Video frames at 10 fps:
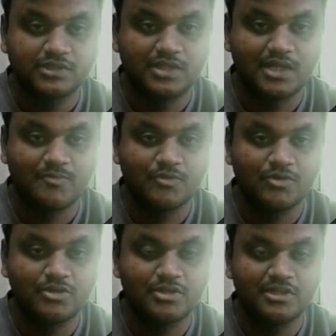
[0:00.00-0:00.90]
Here I'm
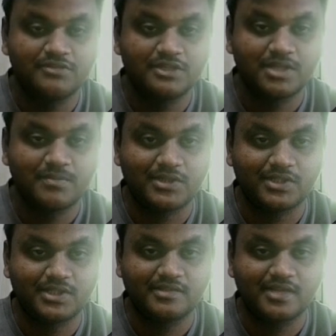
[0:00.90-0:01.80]
going to leave it a
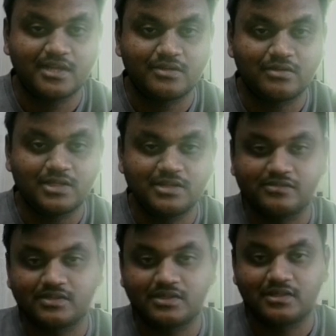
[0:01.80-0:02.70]
method is get only,
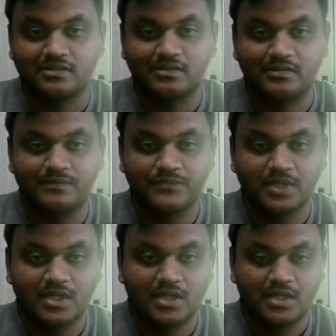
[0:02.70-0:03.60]
this one also.
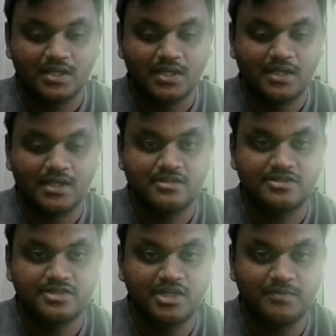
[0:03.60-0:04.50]
Here
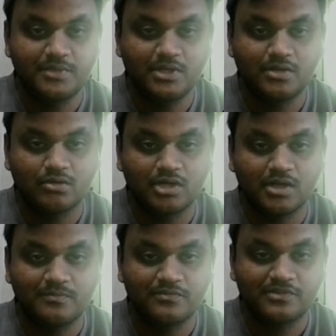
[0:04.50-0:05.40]
http
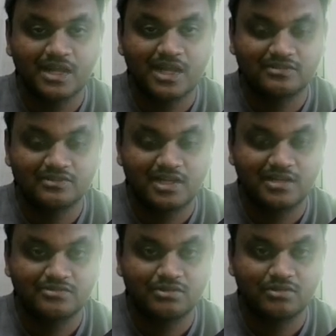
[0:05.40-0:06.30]
column slash
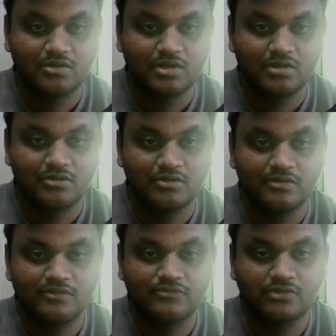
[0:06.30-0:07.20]
slash
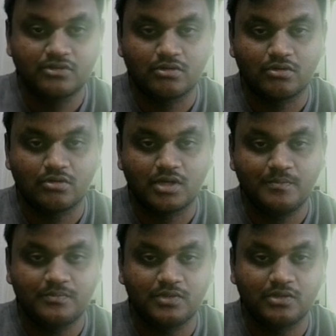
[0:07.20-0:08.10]
localhost
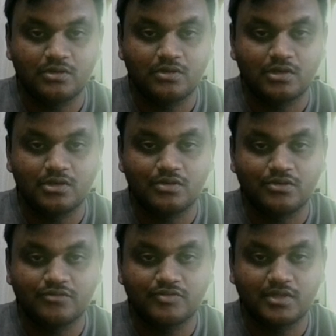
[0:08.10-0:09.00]
column
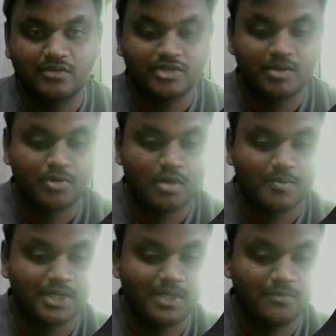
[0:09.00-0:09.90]
localhost, give the
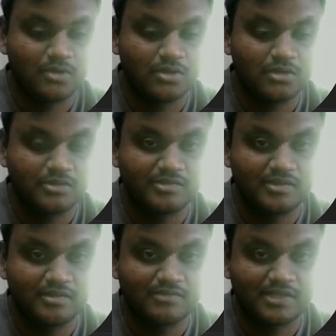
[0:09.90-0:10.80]
proper name local
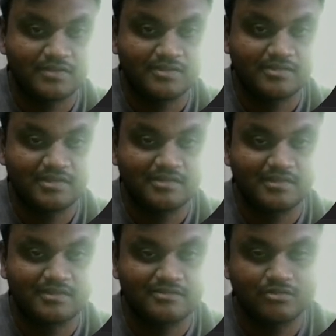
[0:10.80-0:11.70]

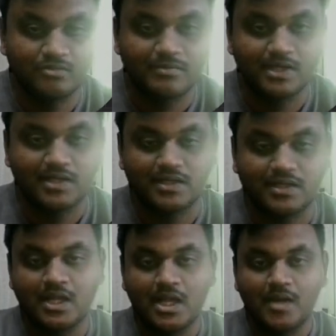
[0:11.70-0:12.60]
7662
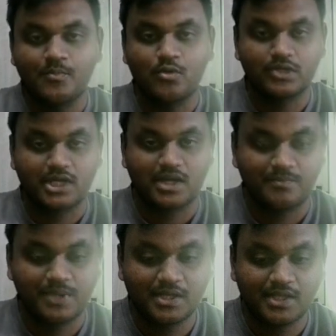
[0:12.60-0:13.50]
my port
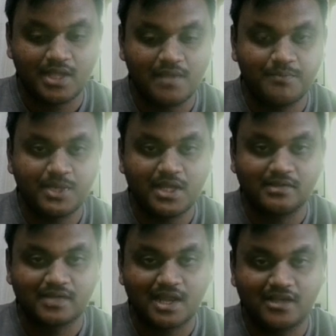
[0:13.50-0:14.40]
number,
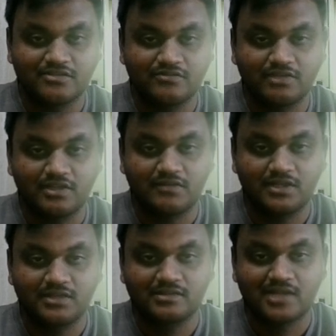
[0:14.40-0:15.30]
API slash
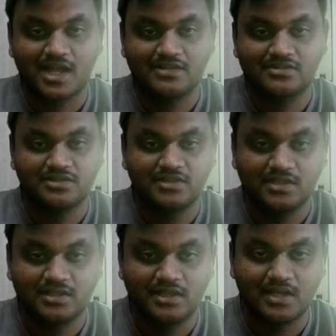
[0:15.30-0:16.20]
v1 slash.
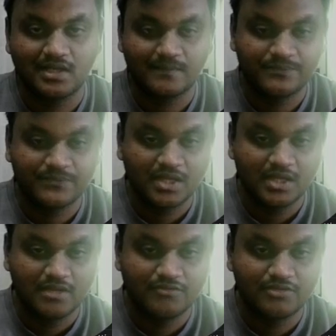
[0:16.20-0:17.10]
Here
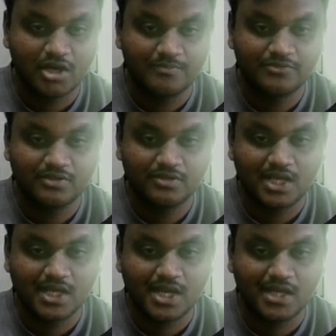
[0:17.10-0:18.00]
if you
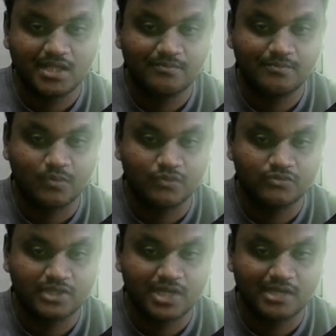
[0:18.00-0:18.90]
observe the
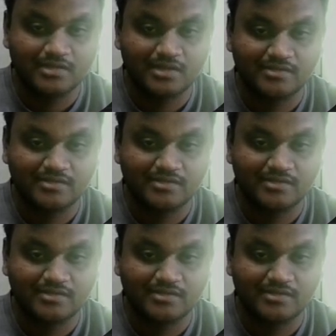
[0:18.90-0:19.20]
getting